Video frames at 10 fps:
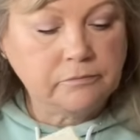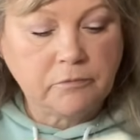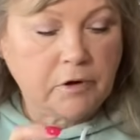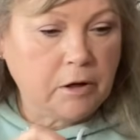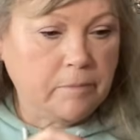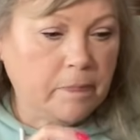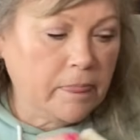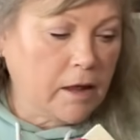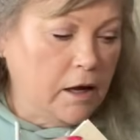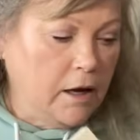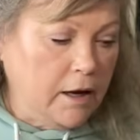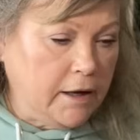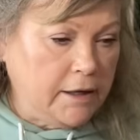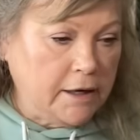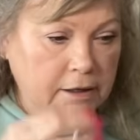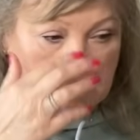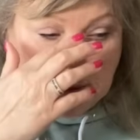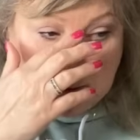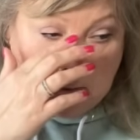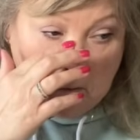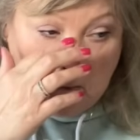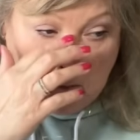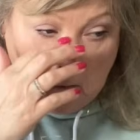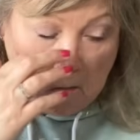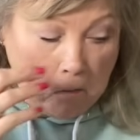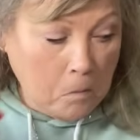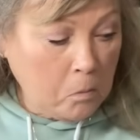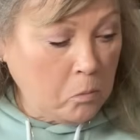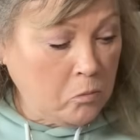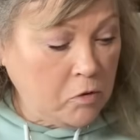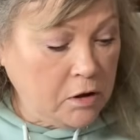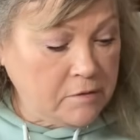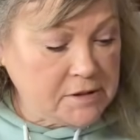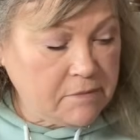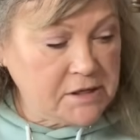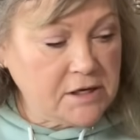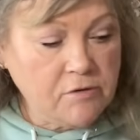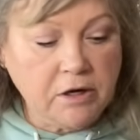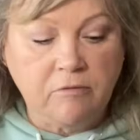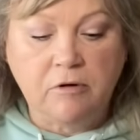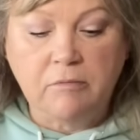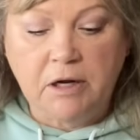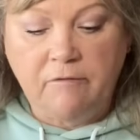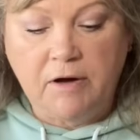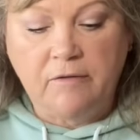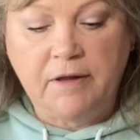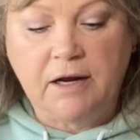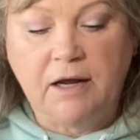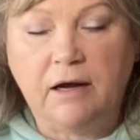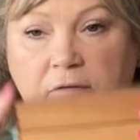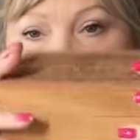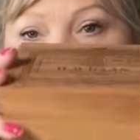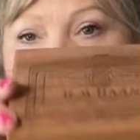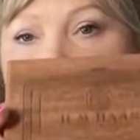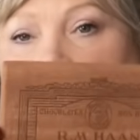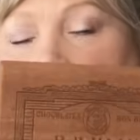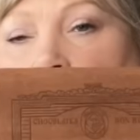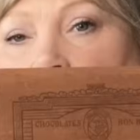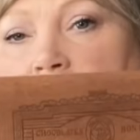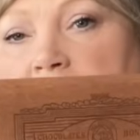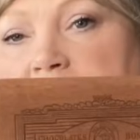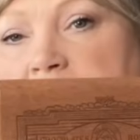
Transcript: Okay. And then while I was in my sewing room, I found that I have this